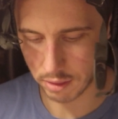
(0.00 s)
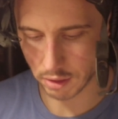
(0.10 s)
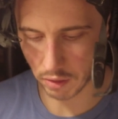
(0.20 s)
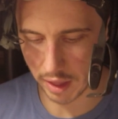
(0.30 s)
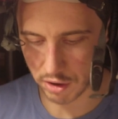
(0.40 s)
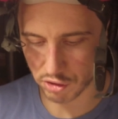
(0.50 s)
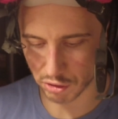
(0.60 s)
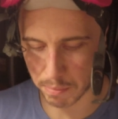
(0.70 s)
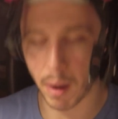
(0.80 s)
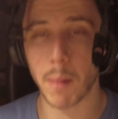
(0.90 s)
The lens
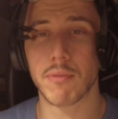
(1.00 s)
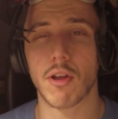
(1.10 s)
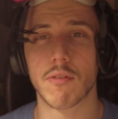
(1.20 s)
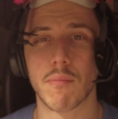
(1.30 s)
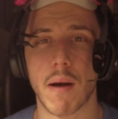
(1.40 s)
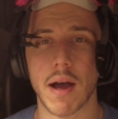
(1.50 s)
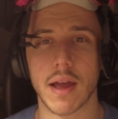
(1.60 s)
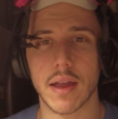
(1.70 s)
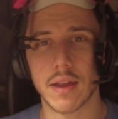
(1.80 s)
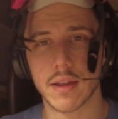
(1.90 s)
just popped out of
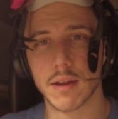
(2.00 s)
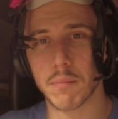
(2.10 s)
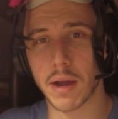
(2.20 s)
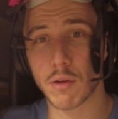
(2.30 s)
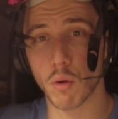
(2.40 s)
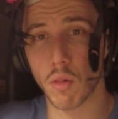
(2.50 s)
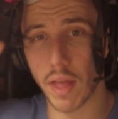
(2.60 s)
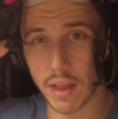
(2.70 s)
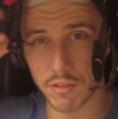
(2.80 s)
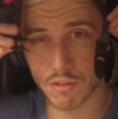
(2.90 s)
my micro
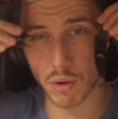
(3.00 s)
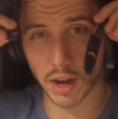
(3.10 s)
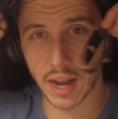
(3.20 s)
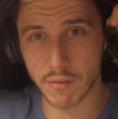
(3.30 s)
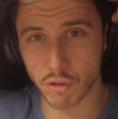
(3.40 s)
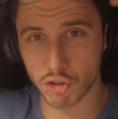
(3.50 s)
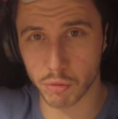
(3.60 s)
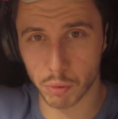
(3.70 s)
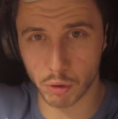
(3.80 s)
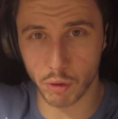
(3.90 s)
lens, so I'm going to have to
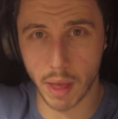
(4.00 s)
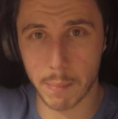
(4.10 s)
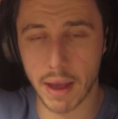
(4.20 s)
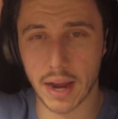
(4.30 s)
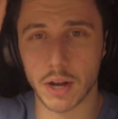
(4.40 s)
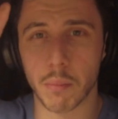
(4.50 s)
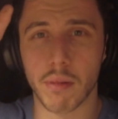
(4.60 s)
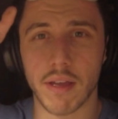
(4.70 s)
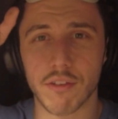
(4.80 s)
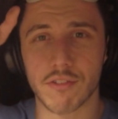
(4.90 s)
super glue that back into
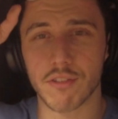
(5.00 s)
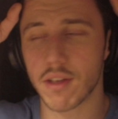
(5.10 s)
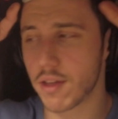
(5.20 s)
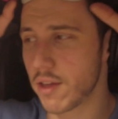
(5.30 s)
place,